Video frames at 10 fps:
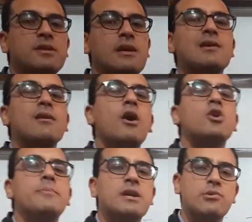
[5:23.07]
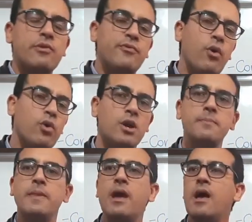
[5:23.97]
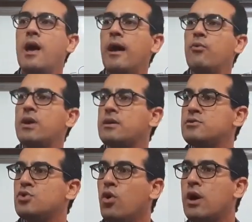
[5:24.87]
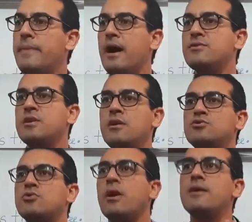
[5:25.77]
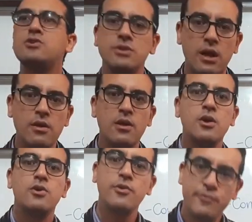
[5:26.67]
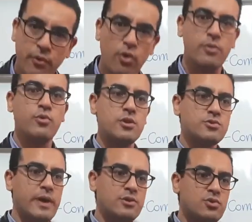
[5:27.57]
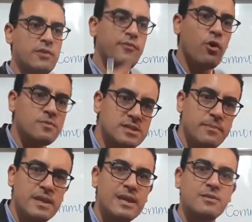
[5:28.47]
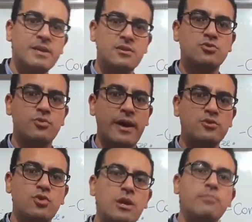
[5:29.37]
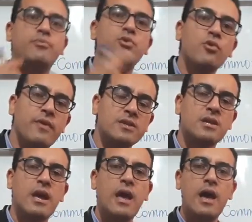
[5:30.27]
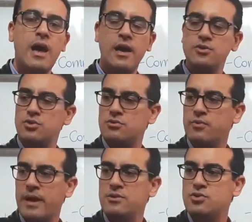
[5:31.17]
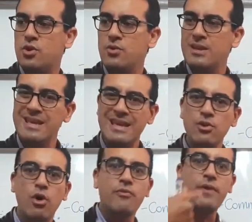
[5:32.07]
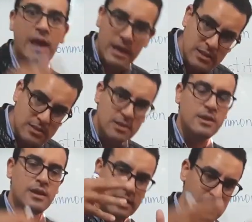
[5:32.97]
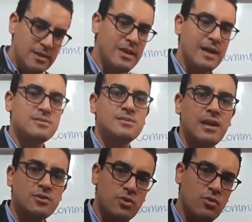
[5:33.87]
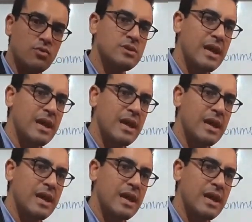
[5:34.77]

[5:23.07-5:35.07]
the economic reform, and we can talk about the educational reform. When you try to reform something, it means that you try to improve it, and you try to innovate in that sector or